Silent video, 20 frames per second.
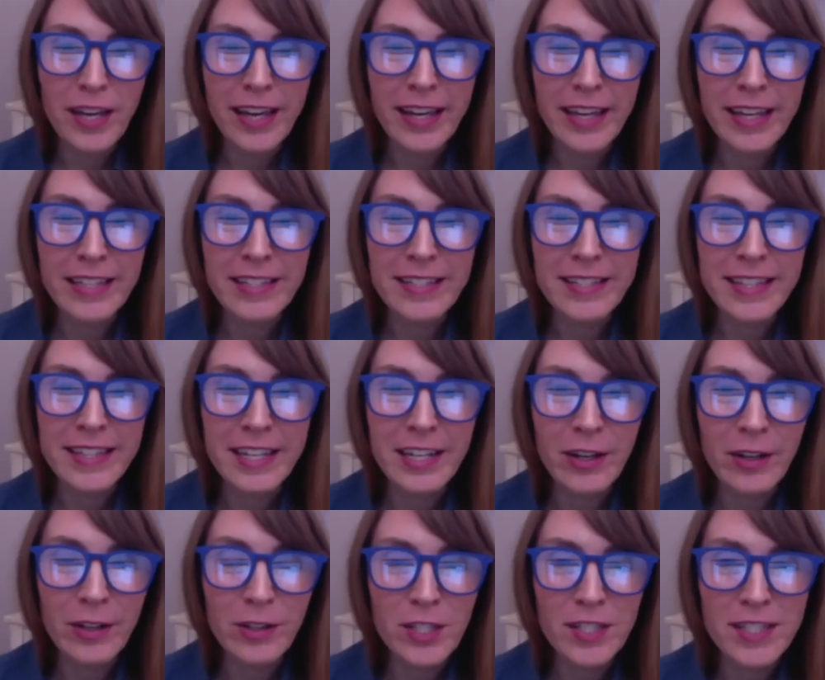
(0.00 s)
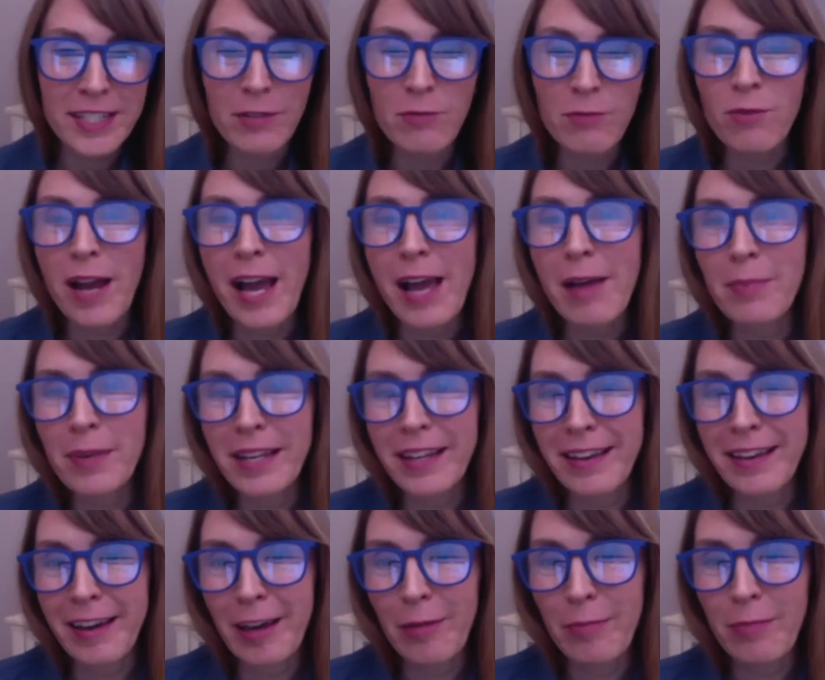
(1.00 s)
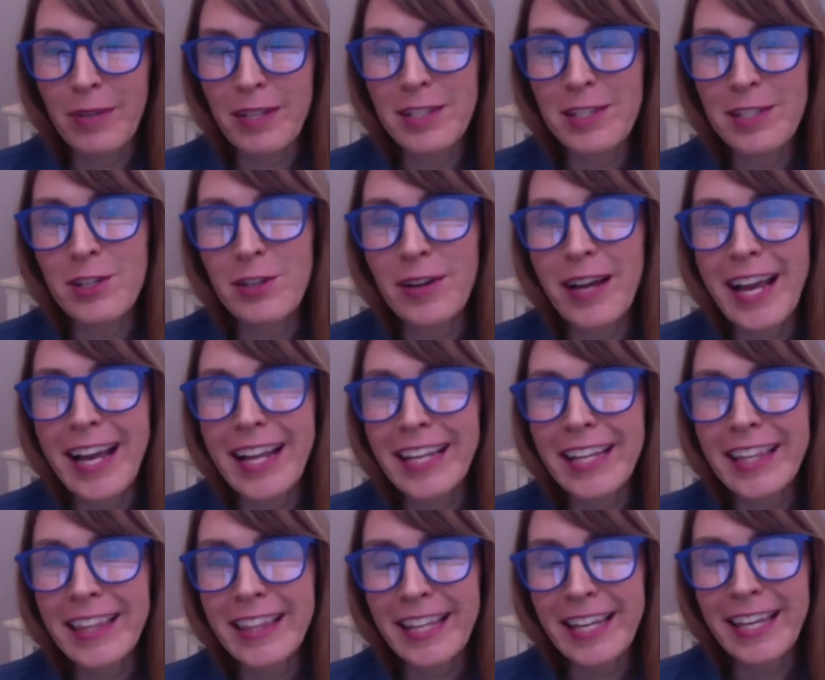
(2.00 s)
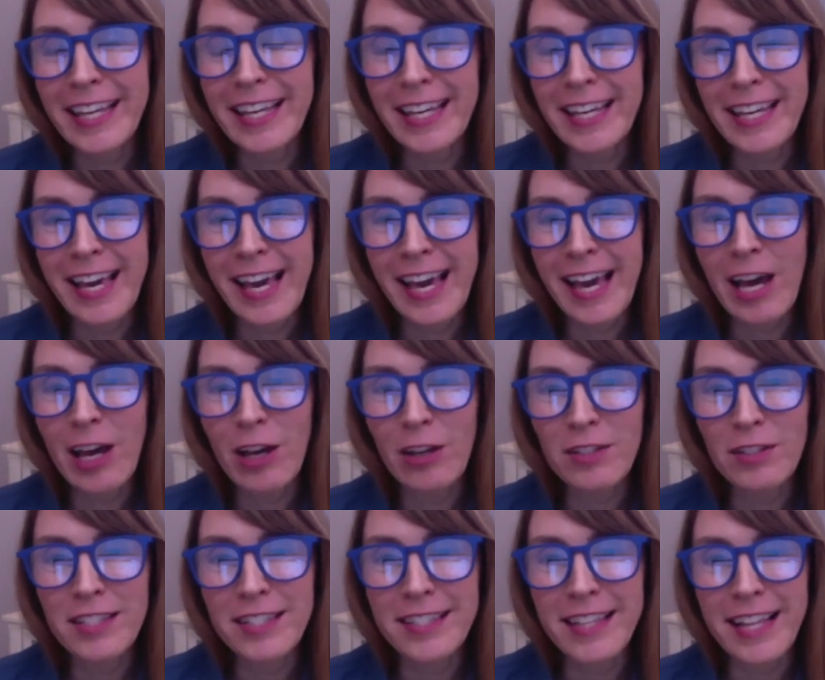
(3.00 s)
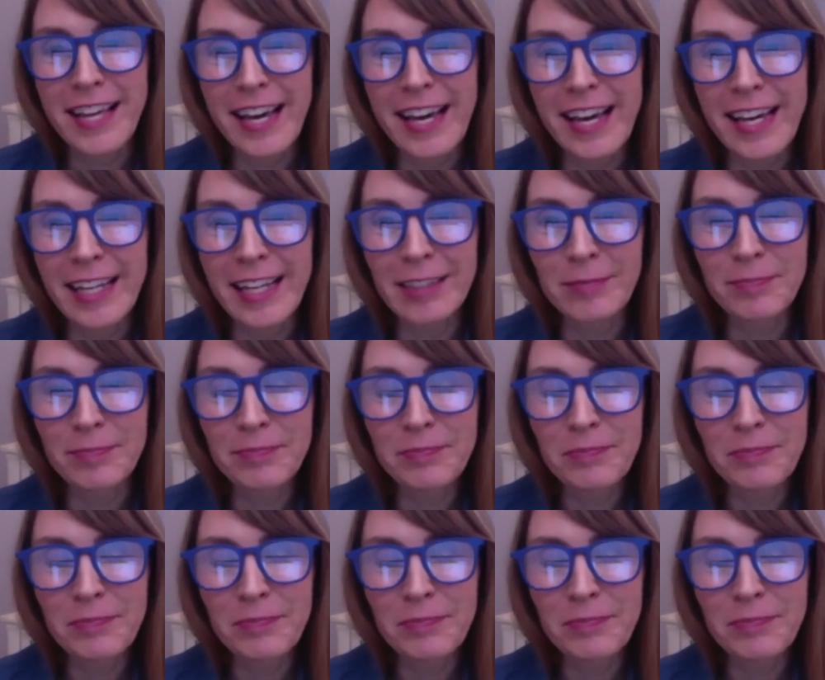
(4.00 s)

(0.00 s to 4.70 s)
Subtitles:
is there, just in wrapping up, is there anything else that